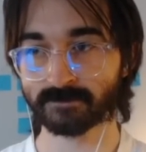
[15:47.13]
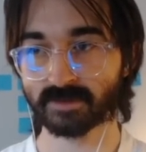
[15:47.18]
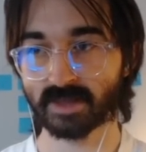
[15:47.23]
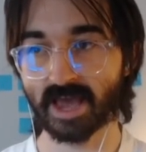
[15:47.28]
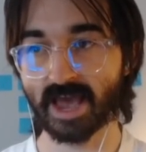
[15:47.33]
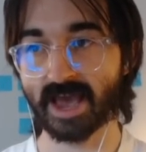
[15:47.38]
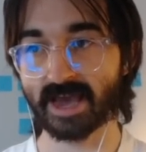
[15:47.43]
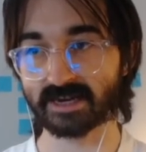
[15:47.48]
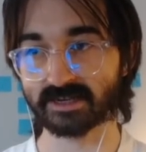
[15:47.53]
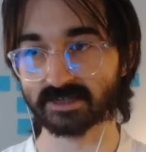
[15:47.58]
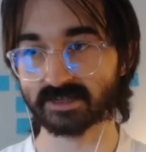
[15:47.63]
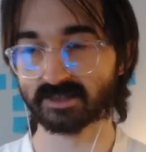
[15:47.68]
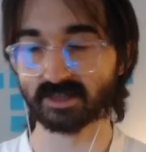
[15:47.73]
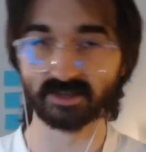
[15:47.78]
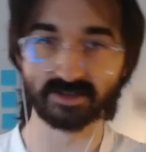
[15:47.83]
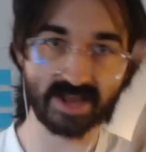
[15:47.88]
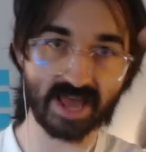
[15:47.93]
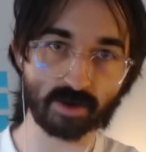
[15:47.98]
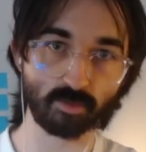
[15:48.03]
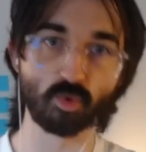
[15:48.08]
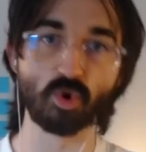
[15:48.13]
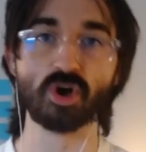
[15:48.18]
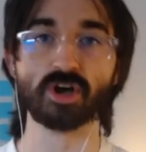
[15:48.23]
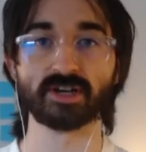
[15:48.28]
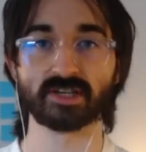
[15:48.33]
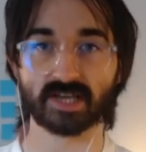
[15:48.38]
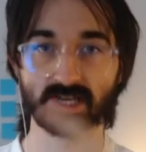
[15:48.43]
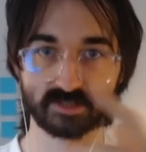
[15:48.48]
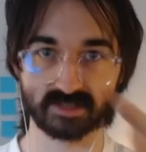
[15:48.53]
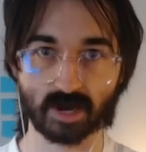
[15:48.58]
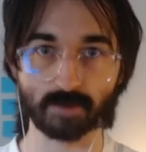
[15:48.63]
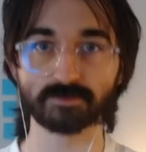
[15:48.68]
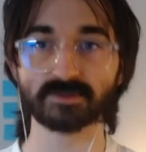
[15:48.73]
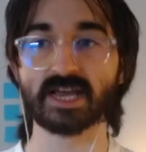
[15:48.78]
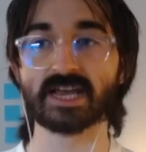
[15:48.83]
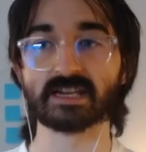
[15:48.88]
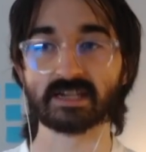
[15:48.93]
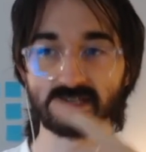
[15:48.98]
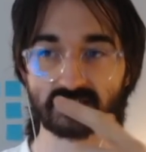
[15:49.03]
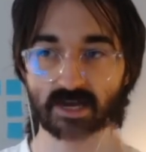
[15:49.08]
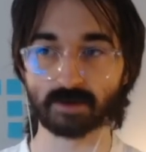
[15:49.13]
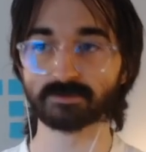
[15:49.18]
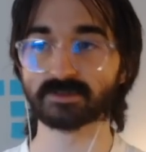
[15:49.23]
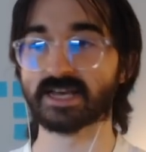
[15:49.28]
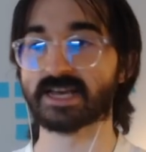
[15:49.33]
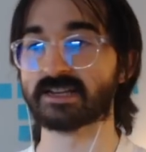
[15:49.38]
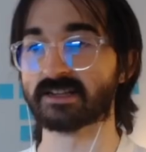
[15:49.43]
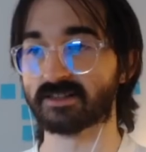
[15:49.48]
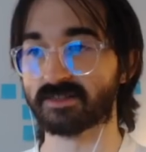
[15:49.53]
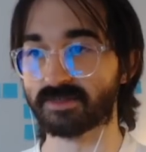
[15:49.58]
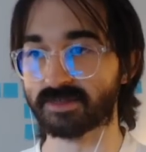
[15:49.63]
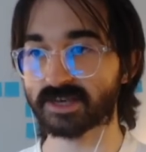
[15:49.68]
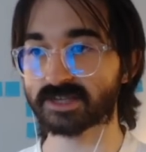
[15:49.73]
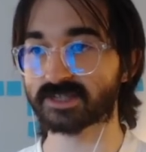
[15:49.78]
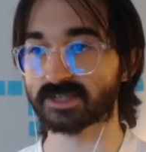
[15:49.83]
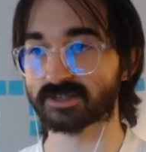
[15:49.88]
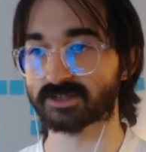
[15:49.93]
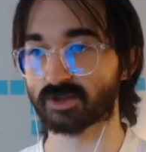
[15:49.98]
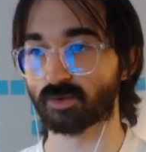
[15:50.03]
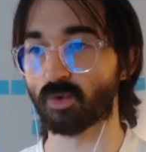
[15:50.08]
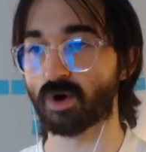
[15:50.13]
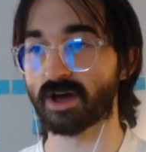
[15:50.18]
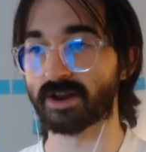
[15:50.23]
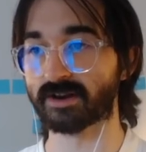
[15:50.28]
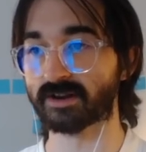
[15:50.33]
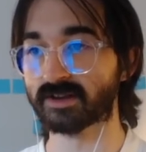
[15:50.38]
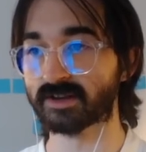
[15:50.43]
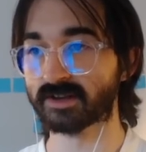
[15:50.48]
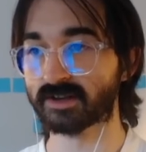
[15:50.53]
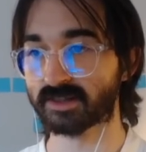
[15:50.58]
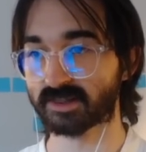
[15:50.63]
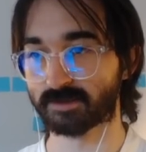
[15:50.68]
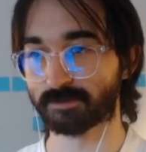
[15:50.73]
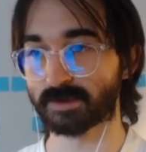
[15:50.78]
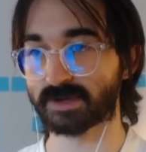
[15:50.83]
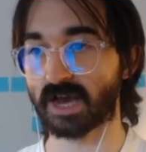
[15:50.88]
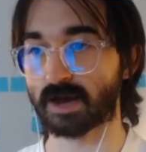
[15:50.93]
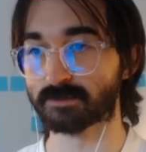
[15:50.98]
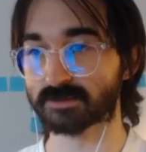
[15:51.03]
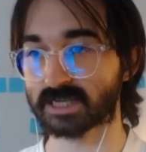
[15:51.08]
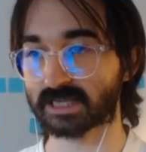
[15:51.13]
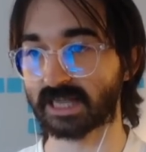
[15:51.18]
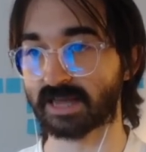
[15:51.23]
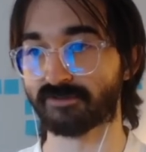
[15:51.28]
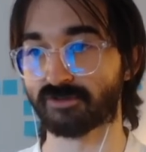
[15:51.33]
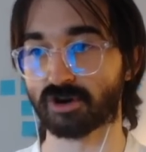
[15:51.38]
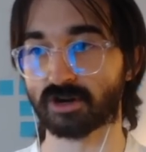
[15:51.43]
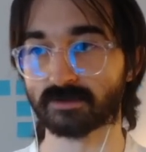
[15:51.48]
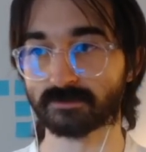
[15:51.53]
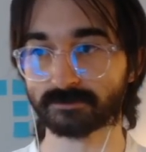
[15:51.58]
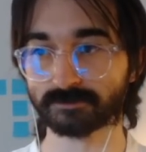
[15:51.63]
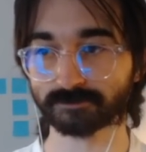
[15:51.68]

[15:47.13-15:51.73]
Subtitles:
and the network gets updated and updated, and this is the one that becomes cleverer.